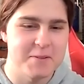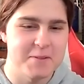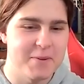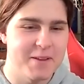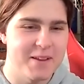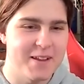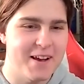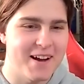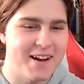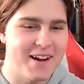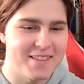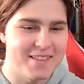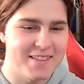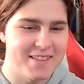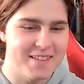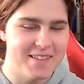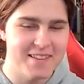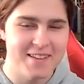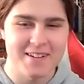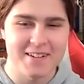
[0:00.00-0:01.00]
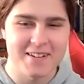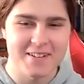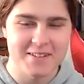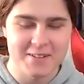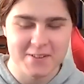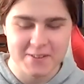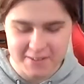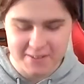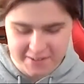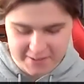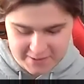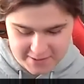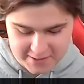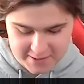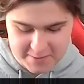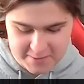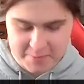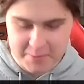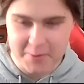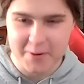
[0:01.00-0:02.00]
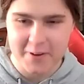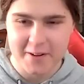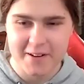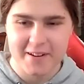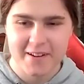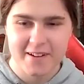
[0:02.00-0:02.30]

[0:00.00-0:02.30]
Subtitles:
be on the student leadership board.